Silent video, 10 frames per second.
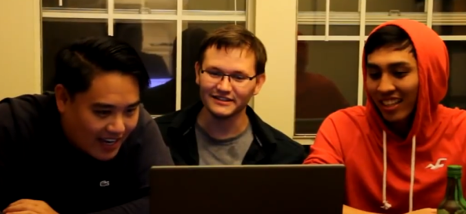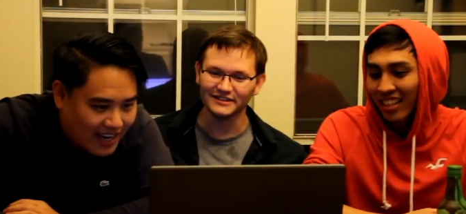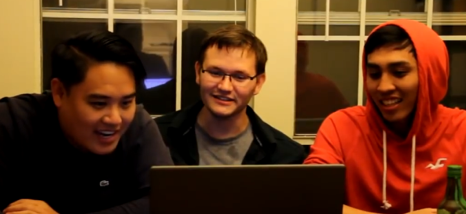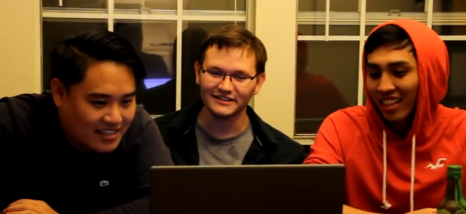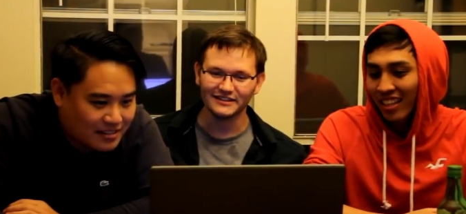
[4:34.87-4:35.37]
Speaker 1: I
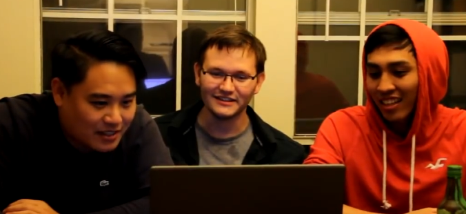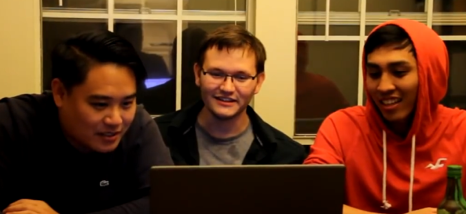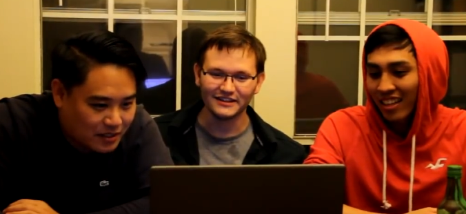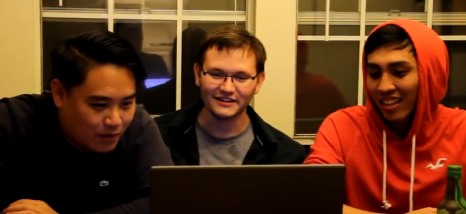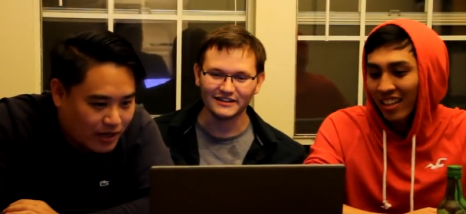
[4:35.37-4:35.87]
I need some
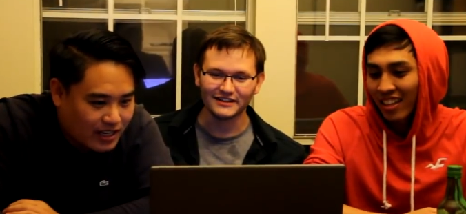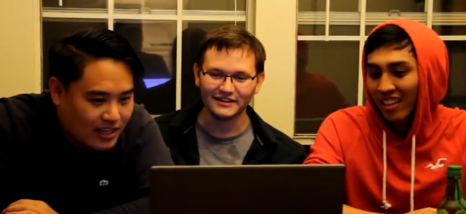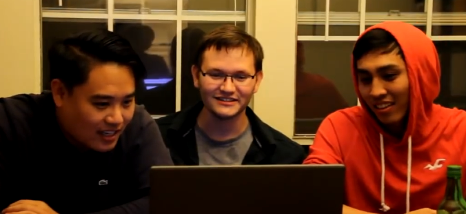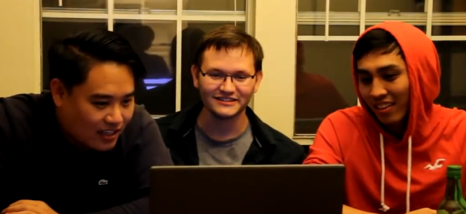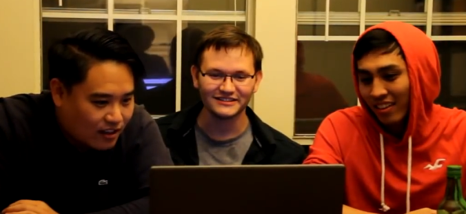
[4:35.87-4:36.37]
support.
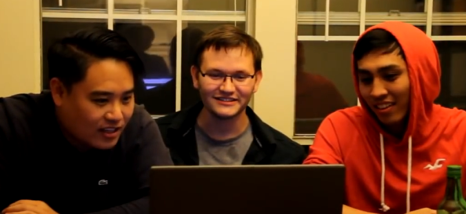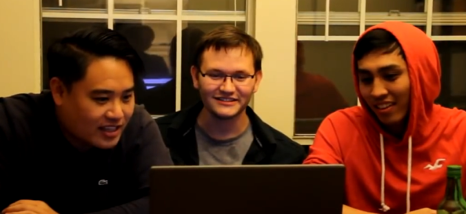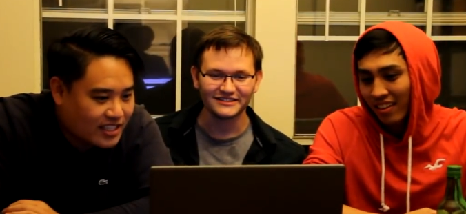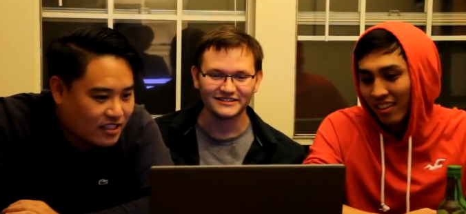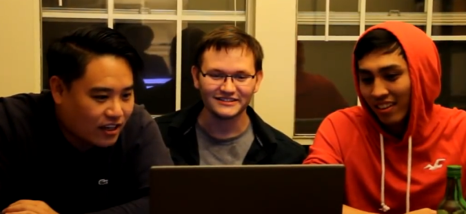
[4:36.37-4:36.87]
Look at
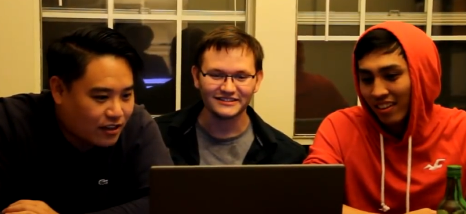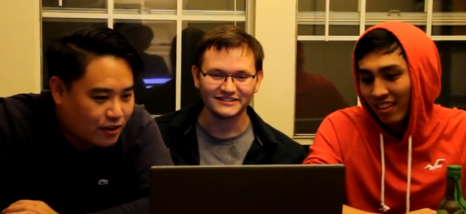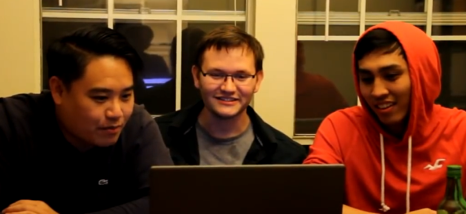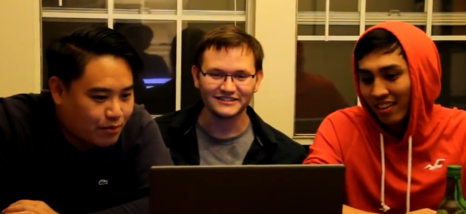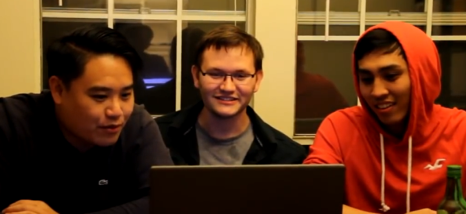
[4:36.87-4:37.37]
these
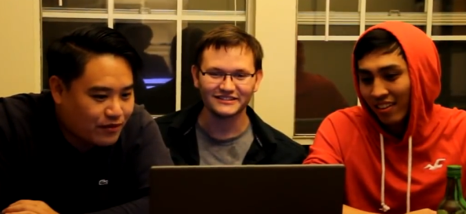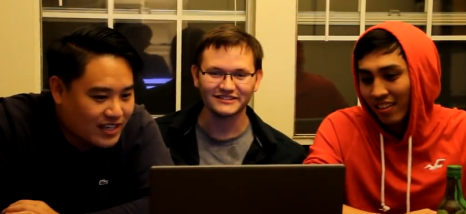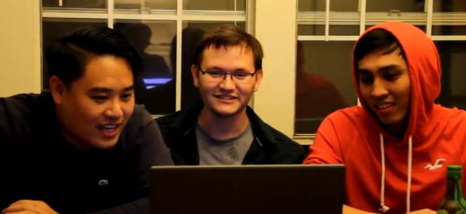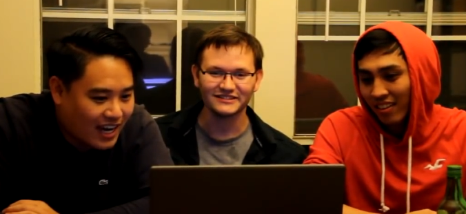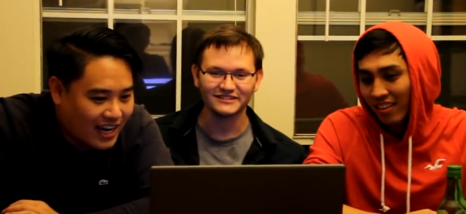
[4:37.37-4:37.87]
other
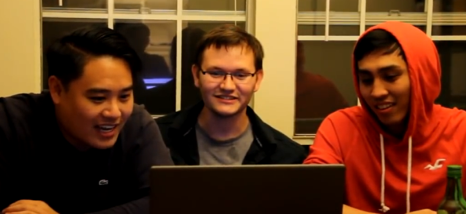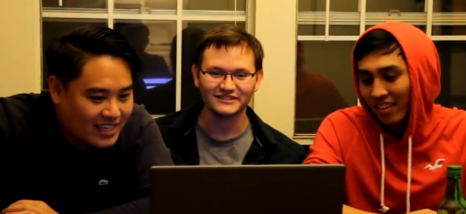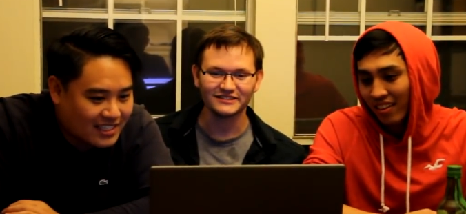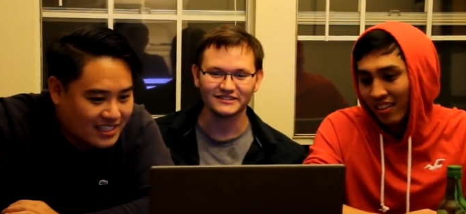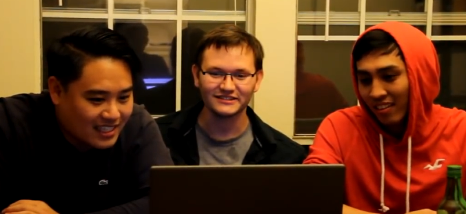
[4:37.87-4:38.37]
proven
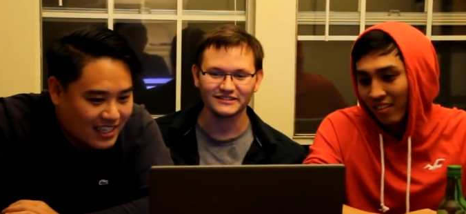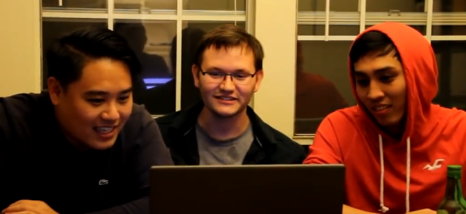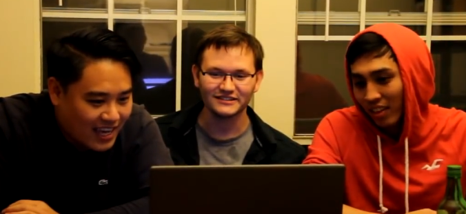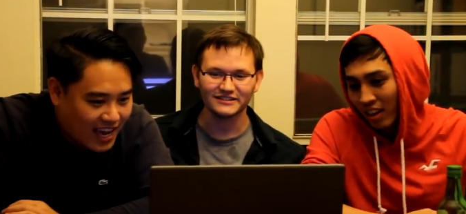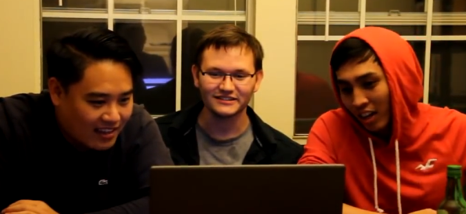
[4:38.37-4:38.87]
guys
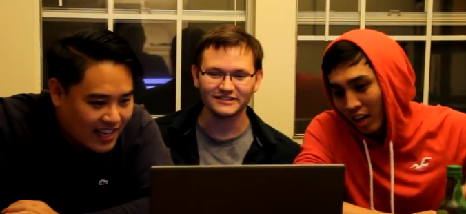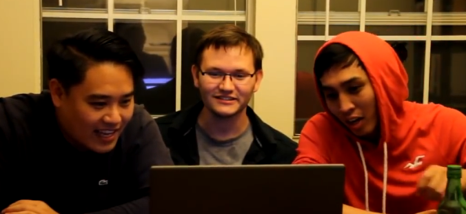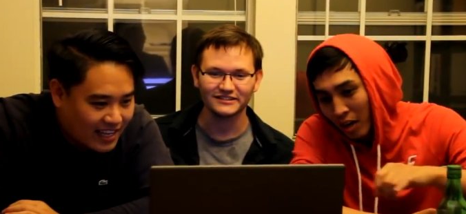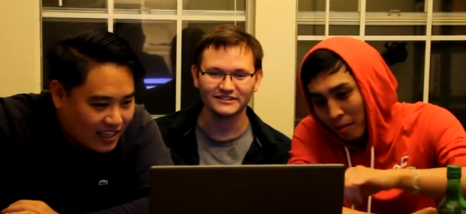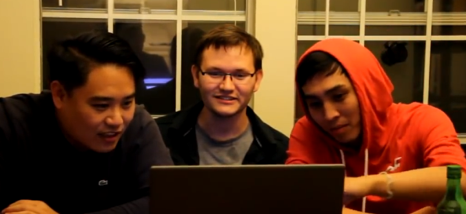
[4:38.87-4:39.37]
and
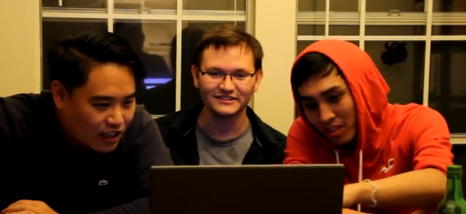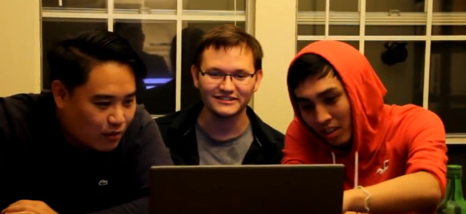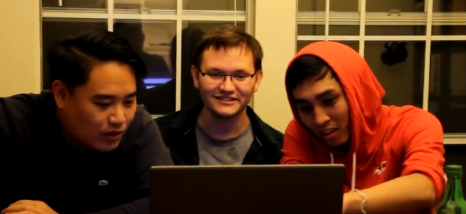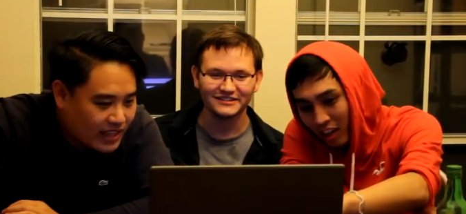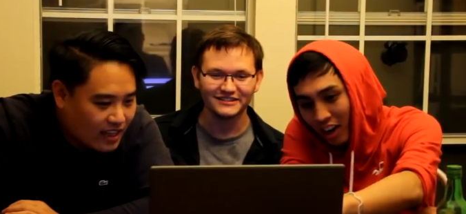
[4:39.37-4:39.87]
like, um, look so
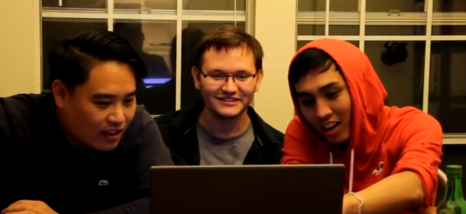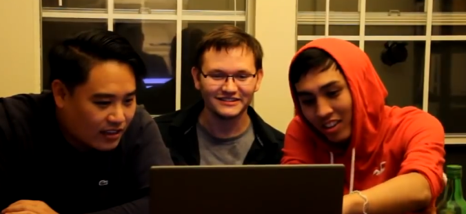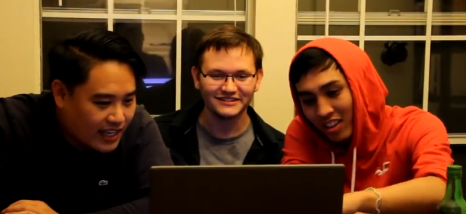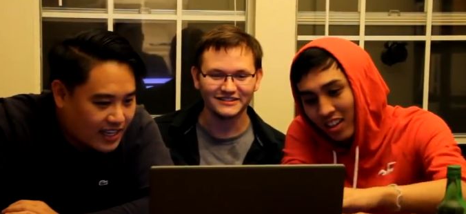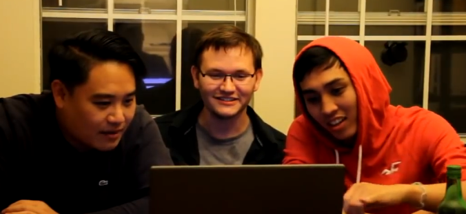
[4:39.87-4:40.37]
at what they look
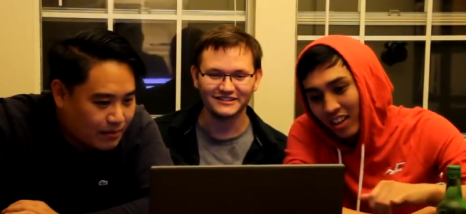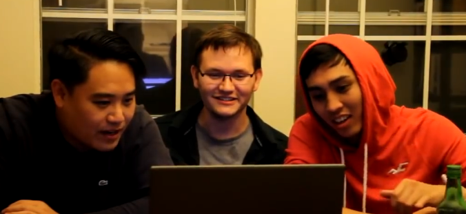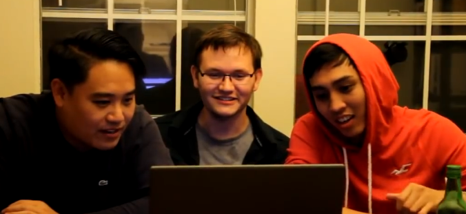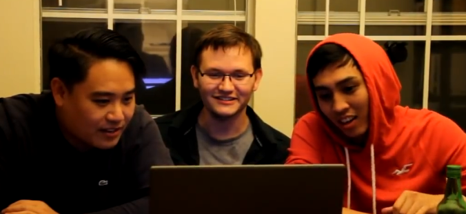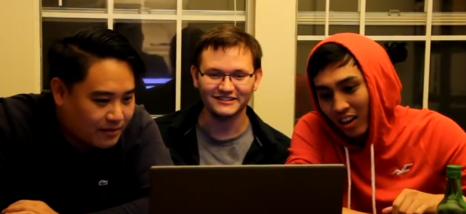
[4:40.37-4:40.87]
like
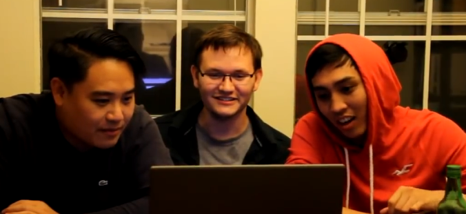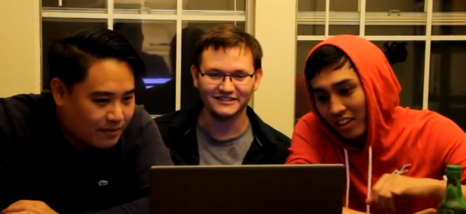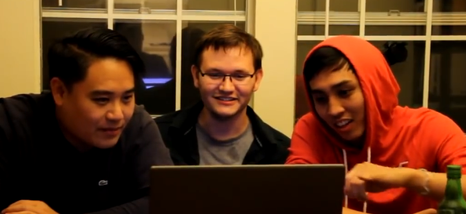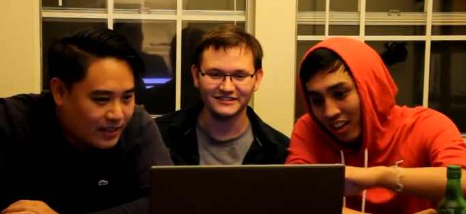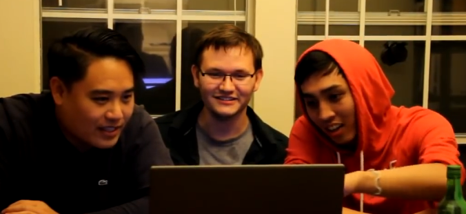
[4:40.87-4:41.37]
compared to.
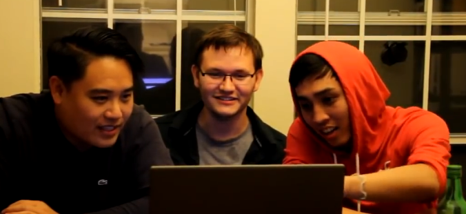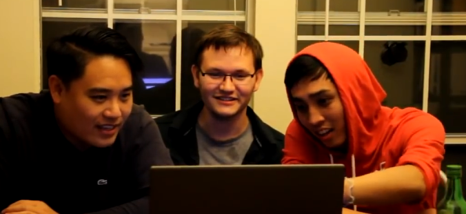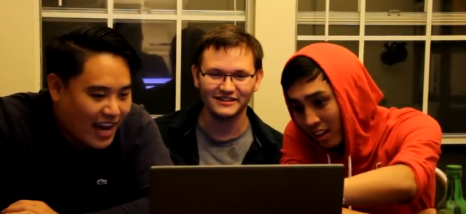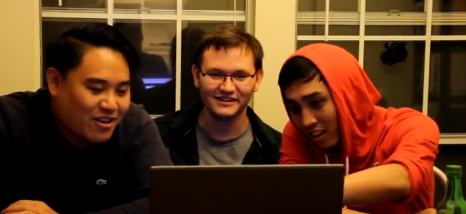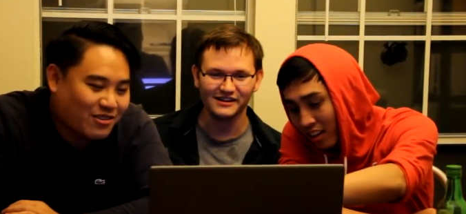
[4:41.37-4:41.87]
Garoth
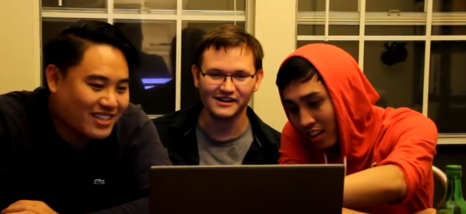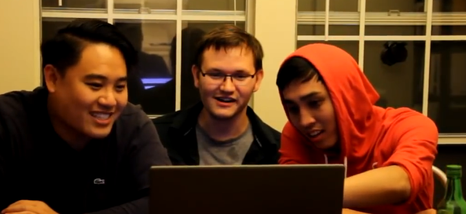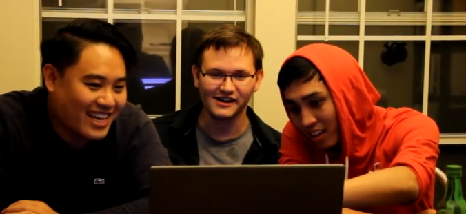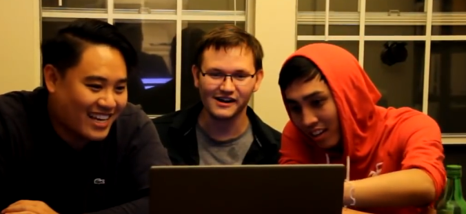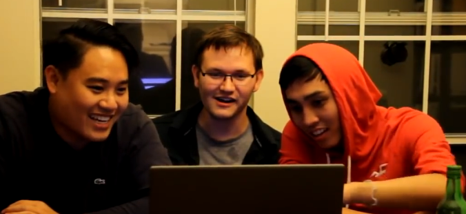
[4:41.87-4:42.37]
and... I know the
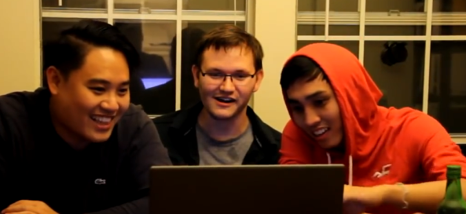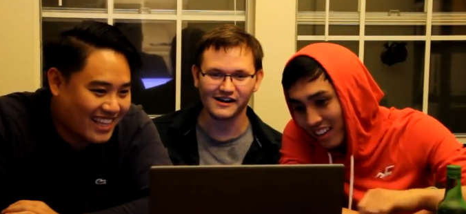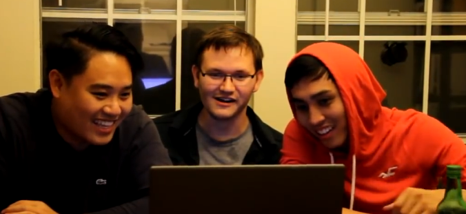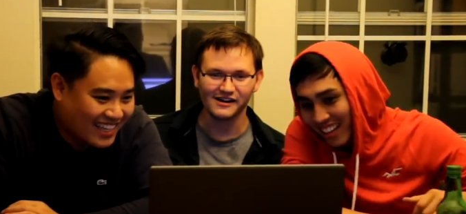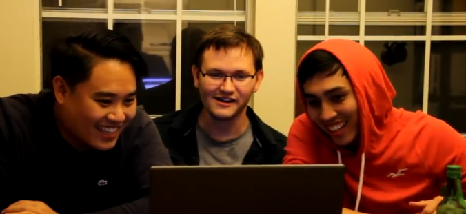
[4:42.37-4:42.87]
deck. I
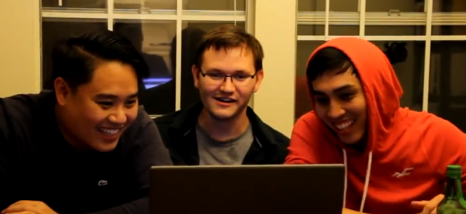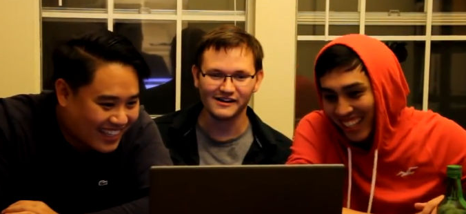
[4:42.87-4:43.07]
think.